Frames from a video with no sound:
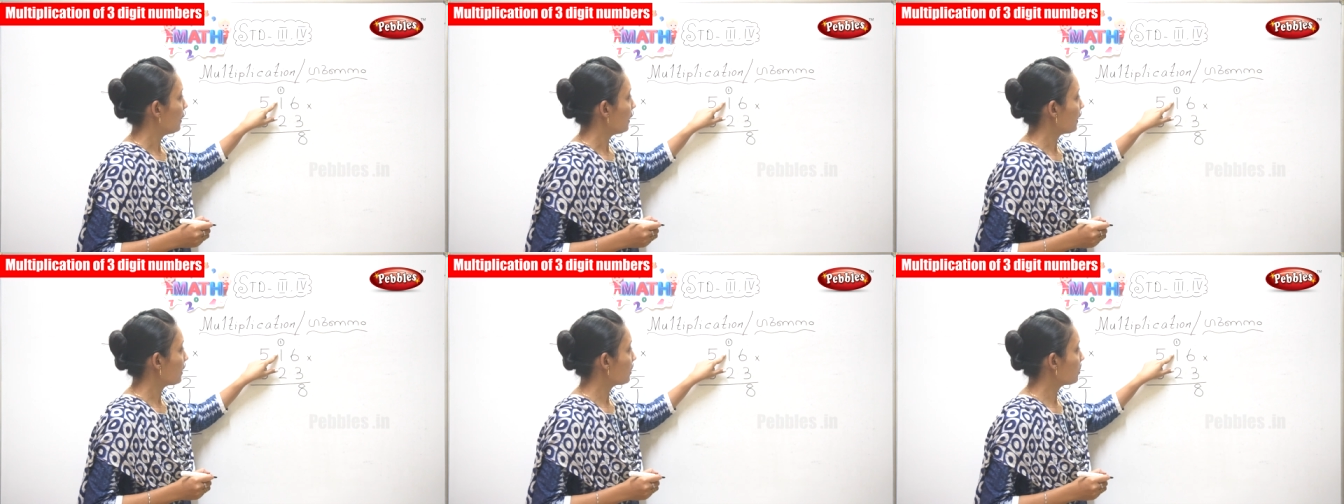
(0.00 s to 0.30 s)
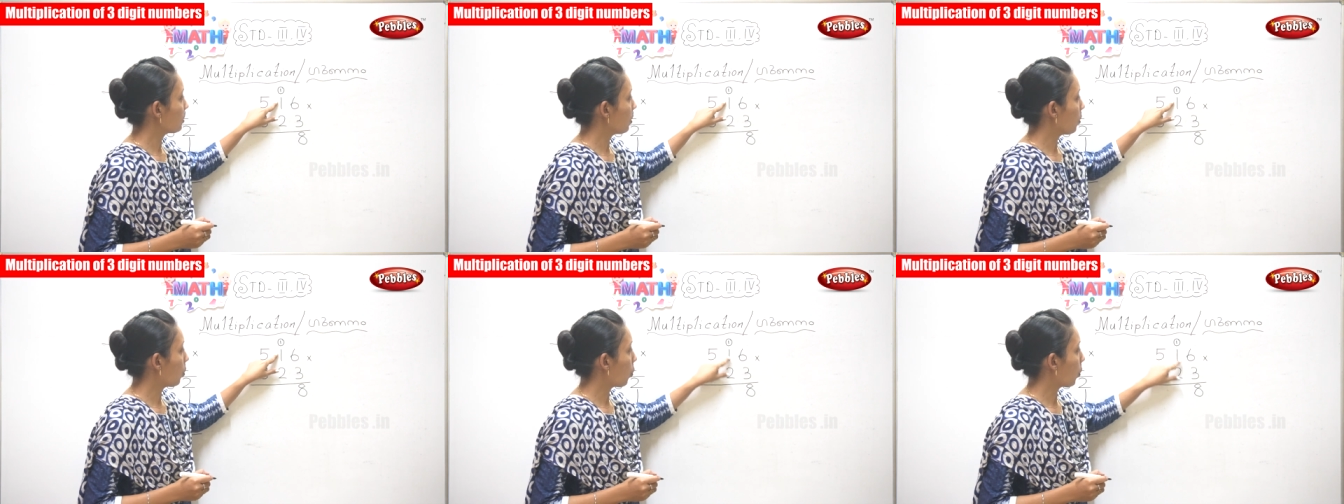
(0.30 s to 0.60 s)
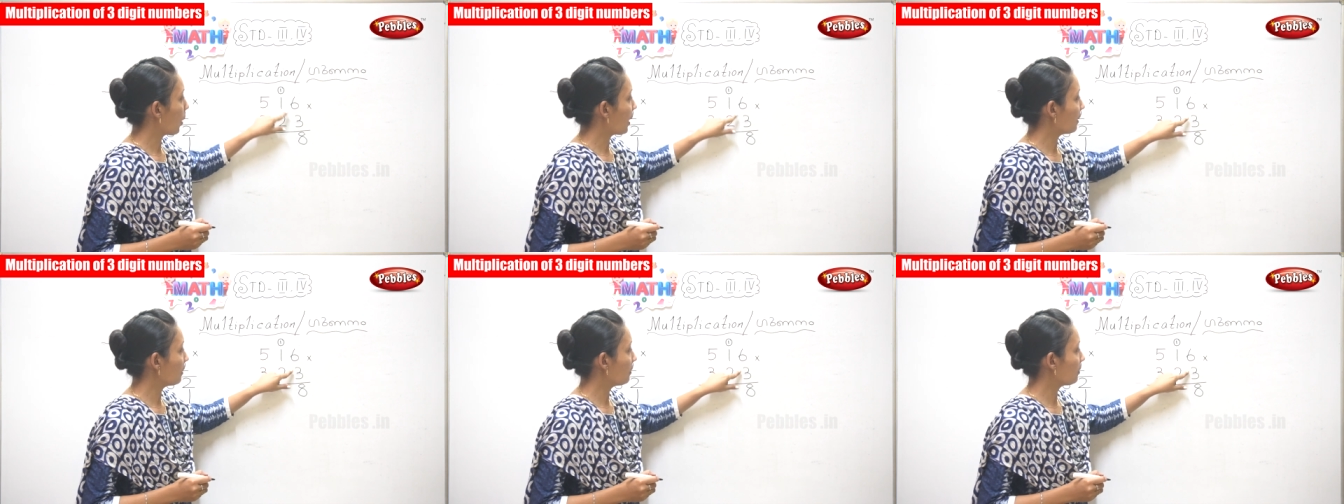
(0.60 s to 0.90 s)
next one,
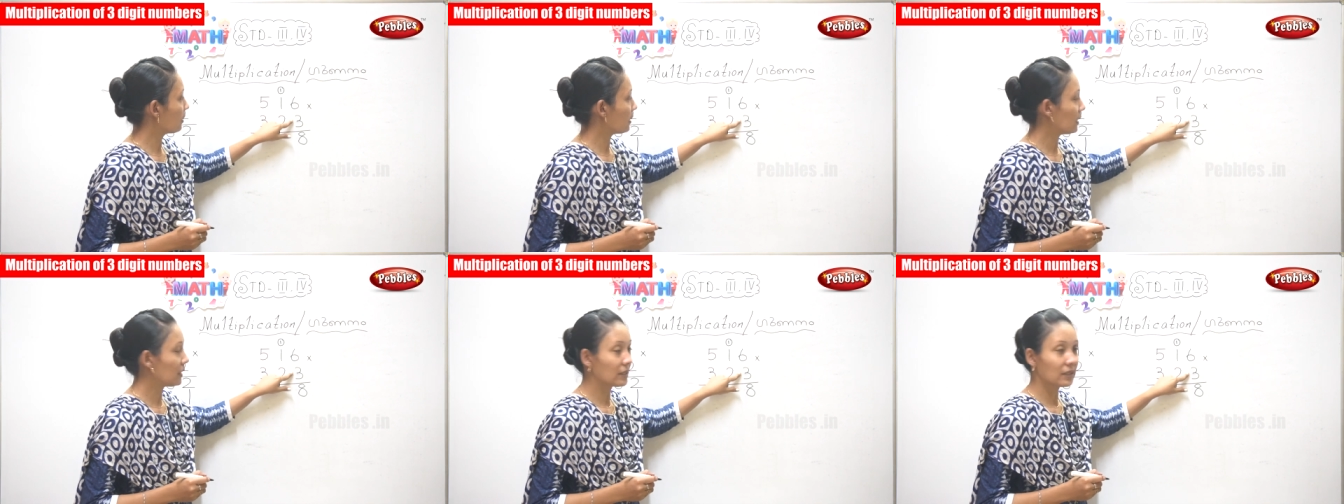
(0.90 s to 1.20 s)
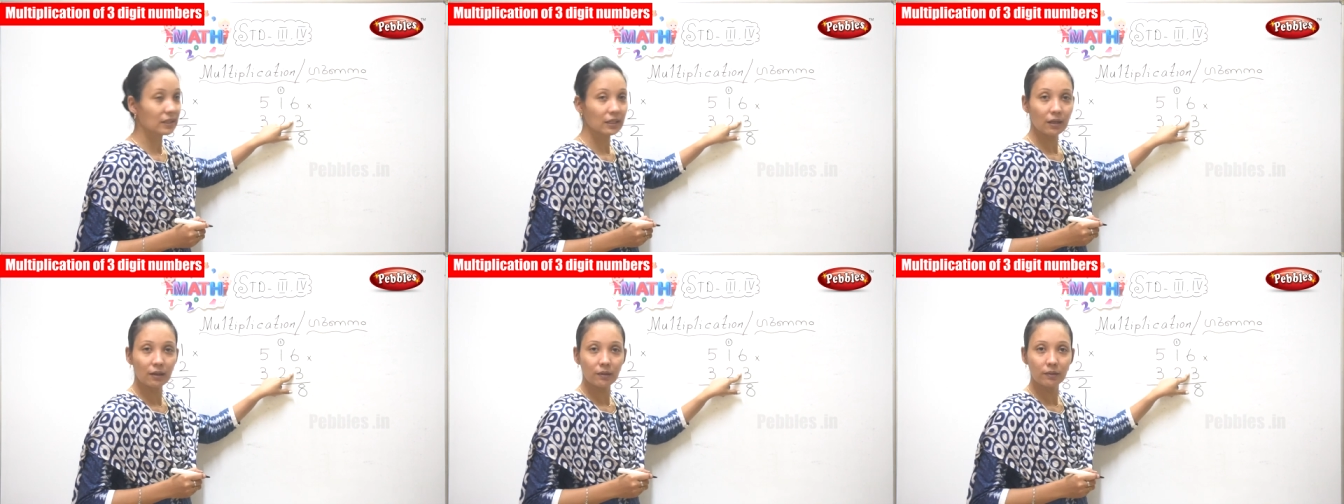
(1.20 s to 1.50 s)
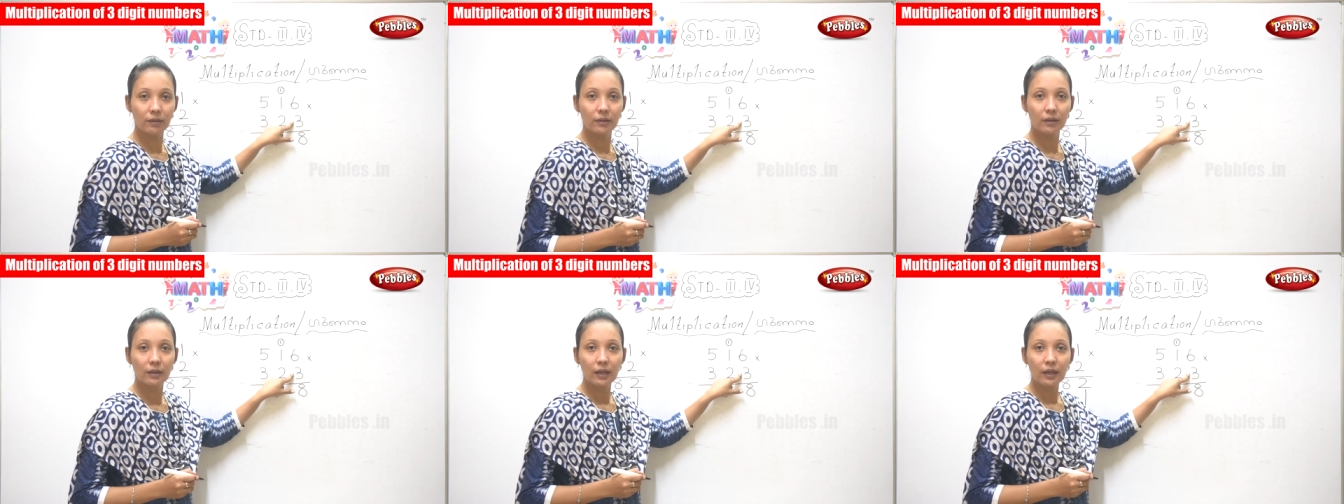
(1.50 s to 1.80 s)
1 3s
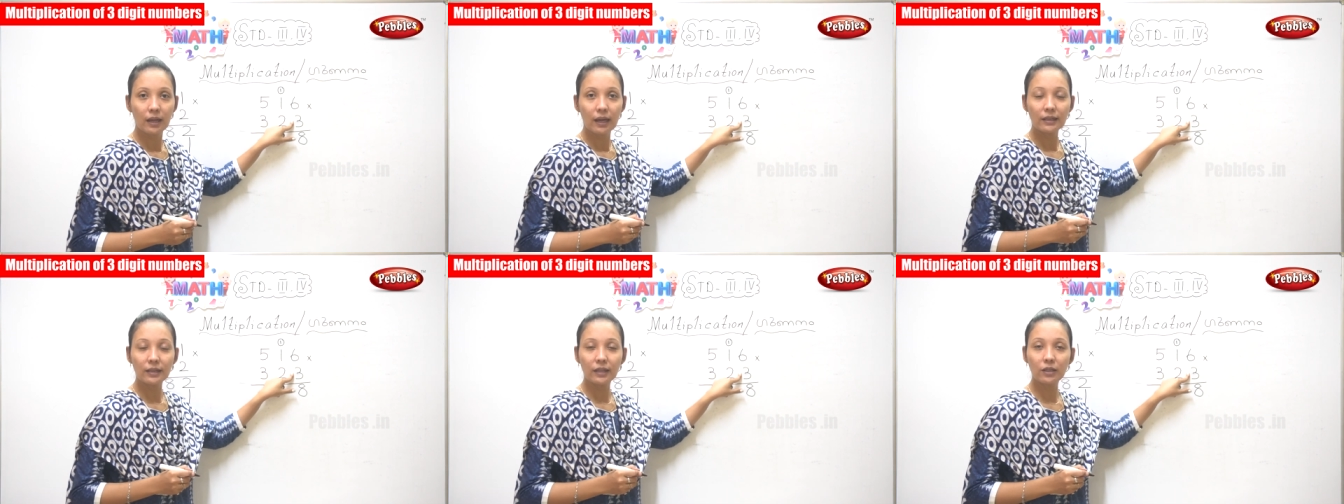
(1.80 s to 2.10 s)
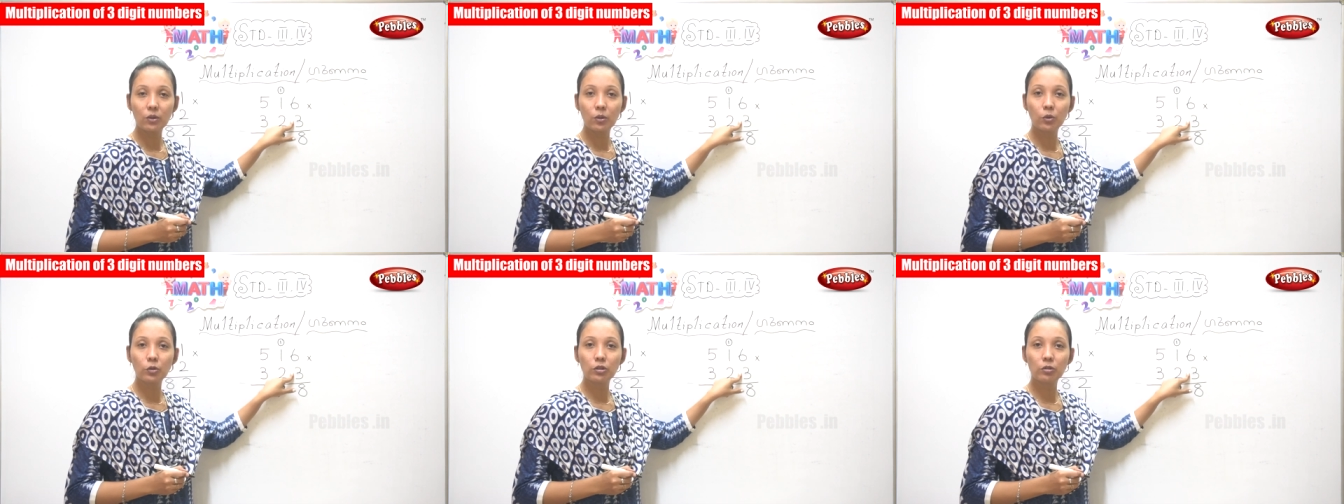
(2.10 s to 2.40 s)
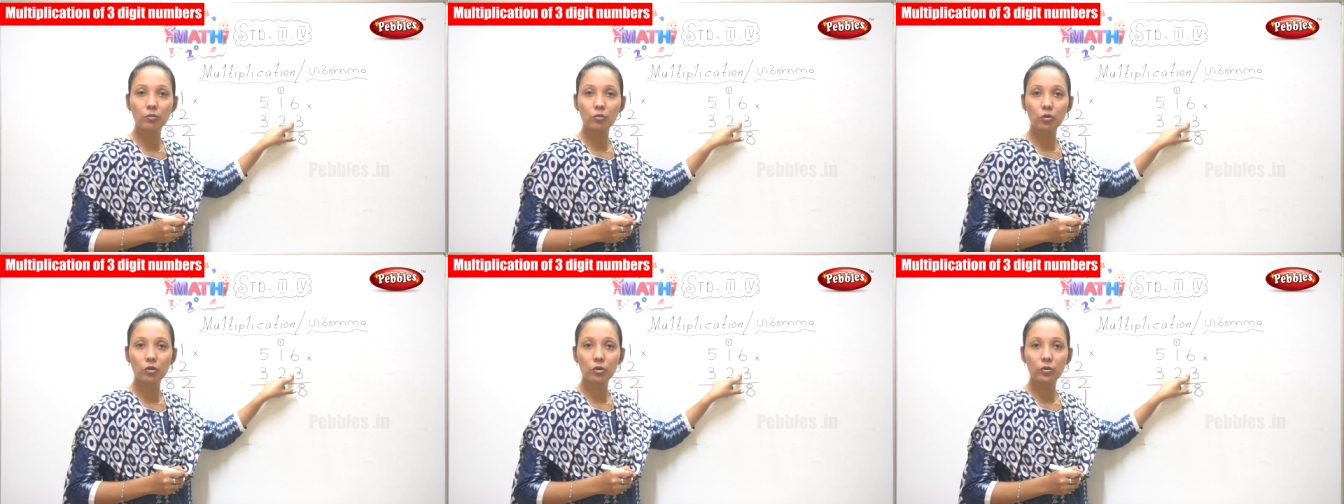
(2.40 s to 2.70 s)
are
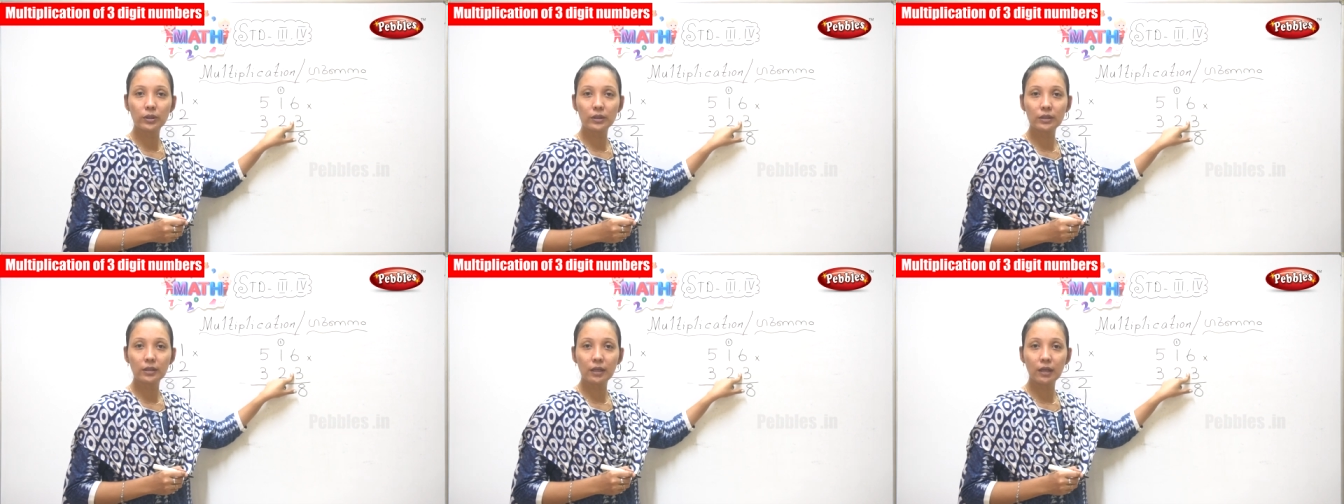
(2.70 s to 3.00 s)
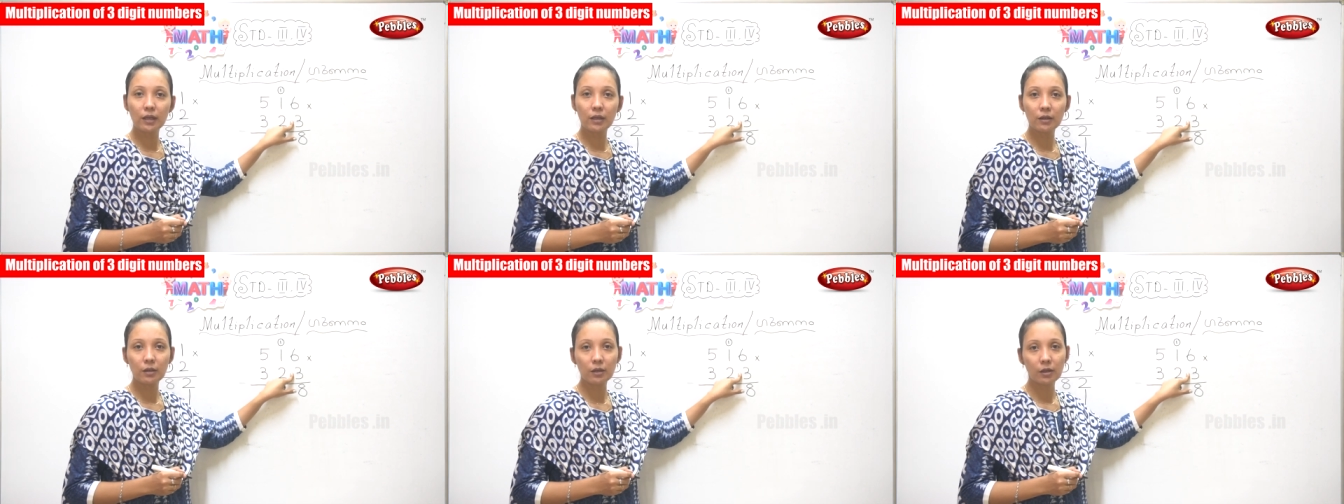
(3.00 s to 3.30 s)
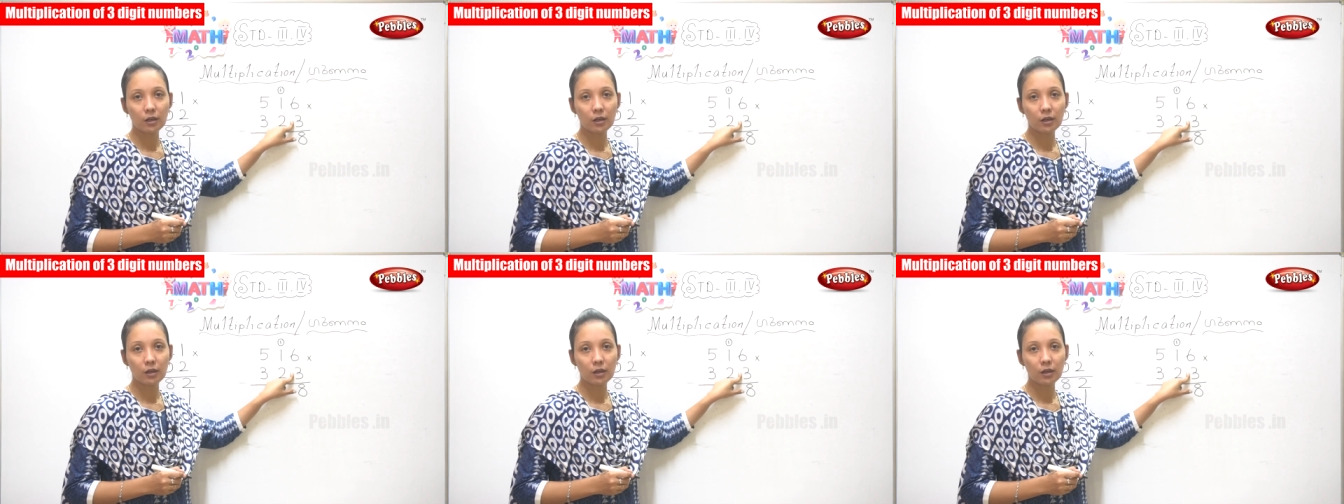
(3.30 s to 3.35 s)
1 3 is